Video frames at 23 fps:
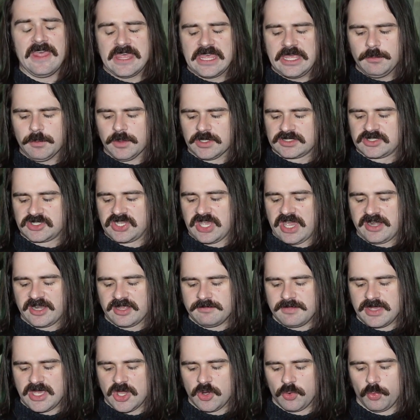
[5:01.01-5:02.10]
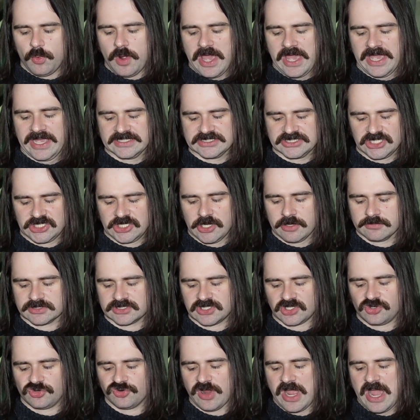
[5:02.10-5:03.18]
He will carry me away as he goes
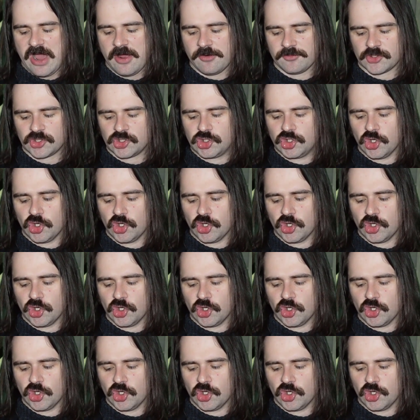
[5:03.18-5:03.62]
to ground,